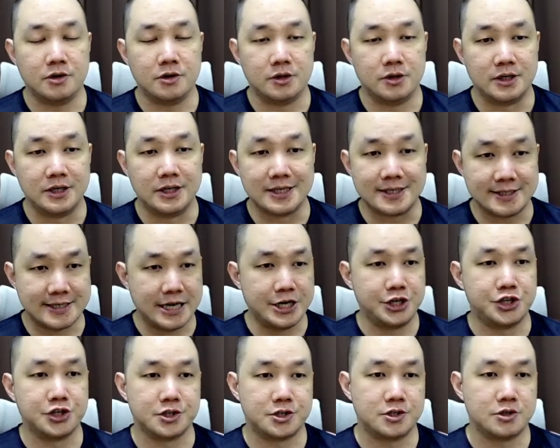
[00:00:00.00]
the
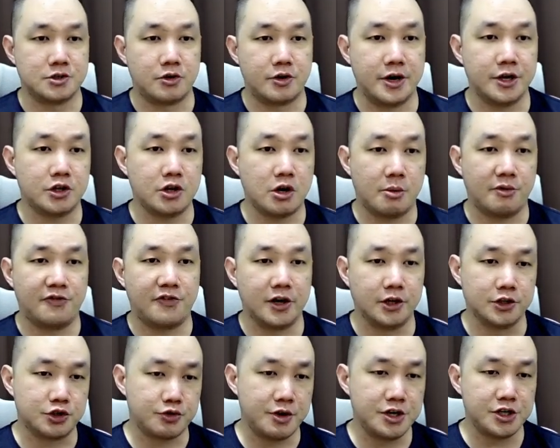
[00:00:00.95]
stages, all right? Top of funnel,
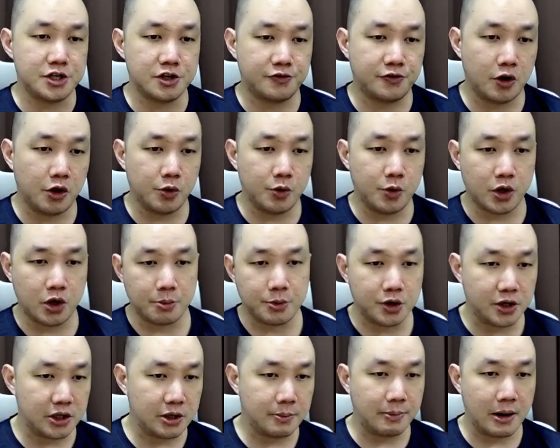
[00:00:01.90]
stranger, follower,
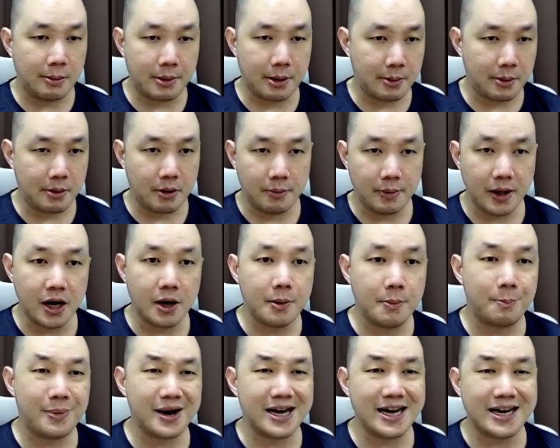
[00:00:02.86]
community, blah, blah, blah, blah, blah,
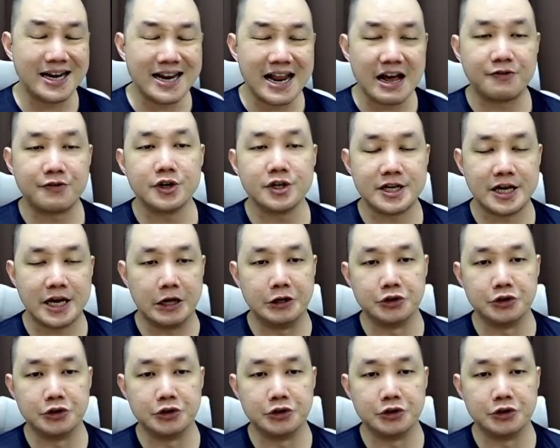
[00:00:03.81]
but they never tell